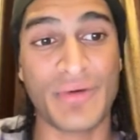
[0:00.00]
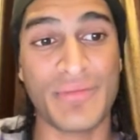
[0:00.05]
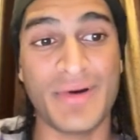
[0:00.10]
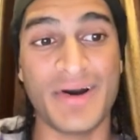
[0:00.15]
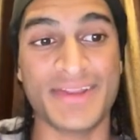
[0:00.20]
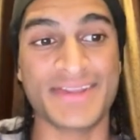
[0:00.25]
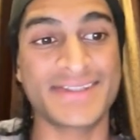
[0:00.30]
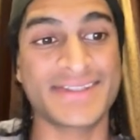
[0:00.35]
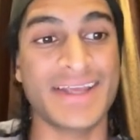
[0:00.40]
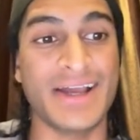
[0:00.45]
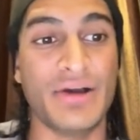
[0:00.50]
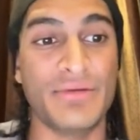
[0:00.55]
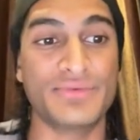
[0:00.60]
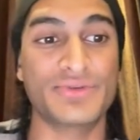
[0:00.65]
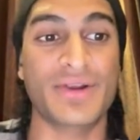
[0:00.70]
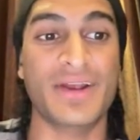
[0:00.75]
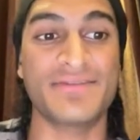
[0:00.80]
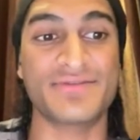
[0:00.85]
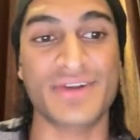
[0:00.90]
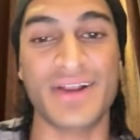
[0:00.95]
per month to help
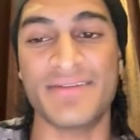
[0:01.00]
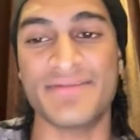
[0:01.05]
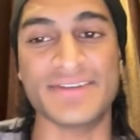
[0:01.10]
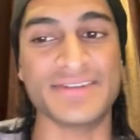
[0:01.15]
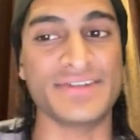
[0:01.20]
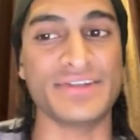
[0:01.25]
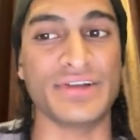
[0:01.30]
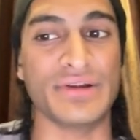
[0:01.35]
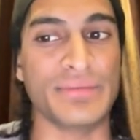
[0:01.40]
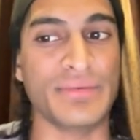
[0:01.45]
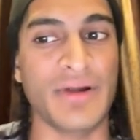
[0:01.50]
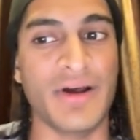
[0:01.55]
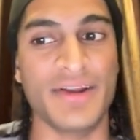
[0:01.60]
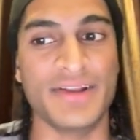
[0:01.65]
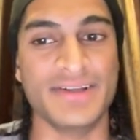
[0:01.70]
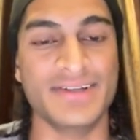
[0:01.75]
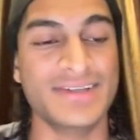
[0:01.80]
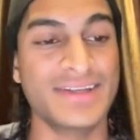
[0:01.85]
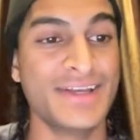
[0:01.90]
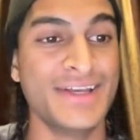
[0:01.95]
drive traffic to your
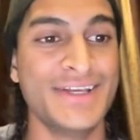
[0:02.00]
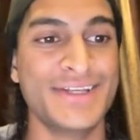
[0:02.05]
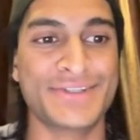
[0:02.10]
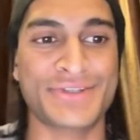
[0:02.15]
product.